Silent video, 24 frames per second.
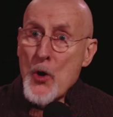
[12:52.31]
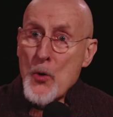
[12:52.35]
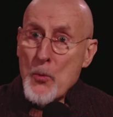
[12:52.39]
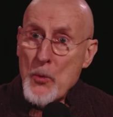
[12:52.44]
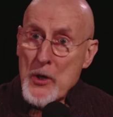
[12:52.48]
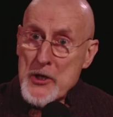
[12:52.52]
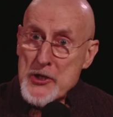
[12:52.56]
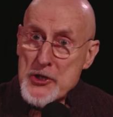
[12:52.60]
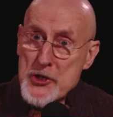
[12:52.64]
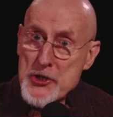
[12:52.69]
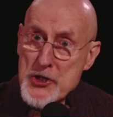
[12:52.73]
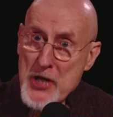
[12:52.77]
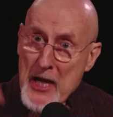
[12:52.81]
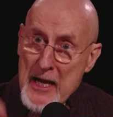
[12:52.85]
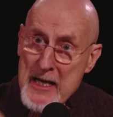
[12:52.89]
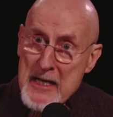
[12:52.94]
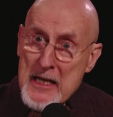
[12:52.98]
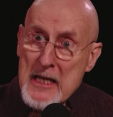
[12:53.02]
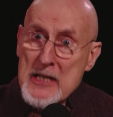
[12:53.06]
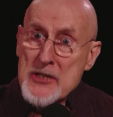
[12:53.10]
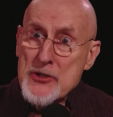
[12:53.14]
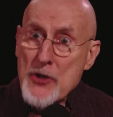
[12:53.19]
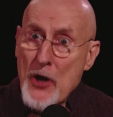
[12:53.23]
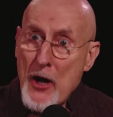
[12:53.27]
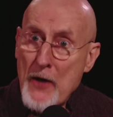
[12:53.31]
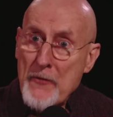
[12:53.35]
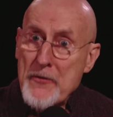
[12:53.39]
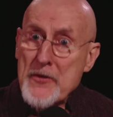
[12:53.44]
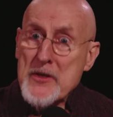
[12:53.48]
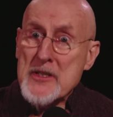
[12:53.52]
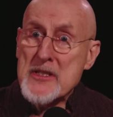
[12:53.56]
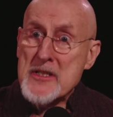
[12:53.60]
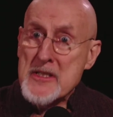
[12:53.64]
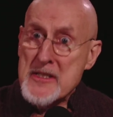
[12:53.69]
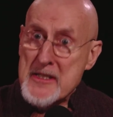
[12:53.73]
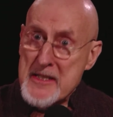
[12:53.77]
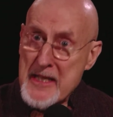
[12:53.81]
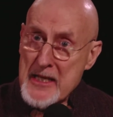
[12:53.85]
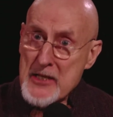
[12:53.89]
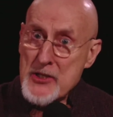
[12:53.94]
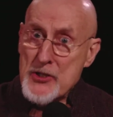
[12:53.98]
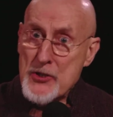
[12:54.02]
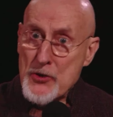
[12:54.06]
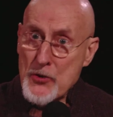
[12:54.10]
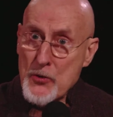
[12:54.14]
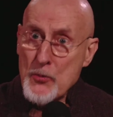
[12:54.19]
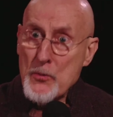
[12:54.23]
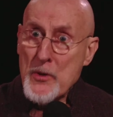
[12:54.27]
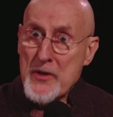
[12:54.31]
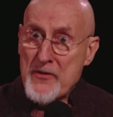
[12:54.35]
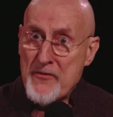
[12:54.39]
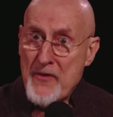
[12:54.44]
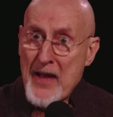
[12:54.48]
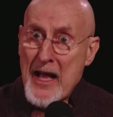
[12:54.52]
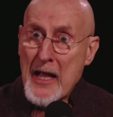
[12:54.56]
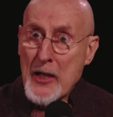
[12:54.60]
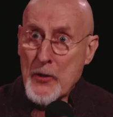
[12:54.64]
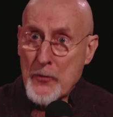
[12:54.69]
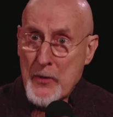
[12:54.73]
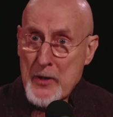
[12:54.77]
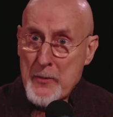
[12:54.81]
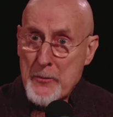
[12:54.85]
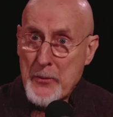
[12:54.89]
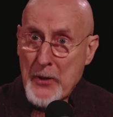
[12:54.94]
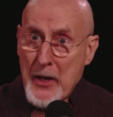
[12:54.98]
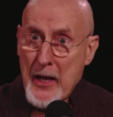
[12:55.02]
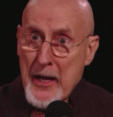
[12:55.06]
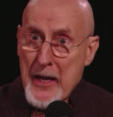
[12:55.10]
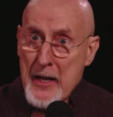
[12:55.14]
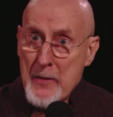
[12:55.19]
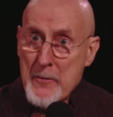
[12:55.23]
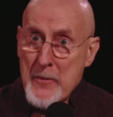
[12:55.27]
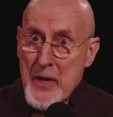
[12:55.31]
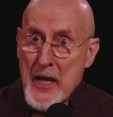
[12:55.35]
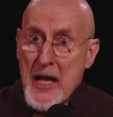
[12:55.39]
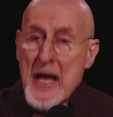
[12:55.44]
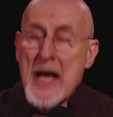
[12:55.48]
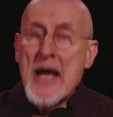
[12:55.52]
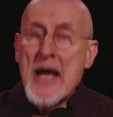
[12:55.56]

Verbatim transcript: which Cheney's office did do with Valerie Plame.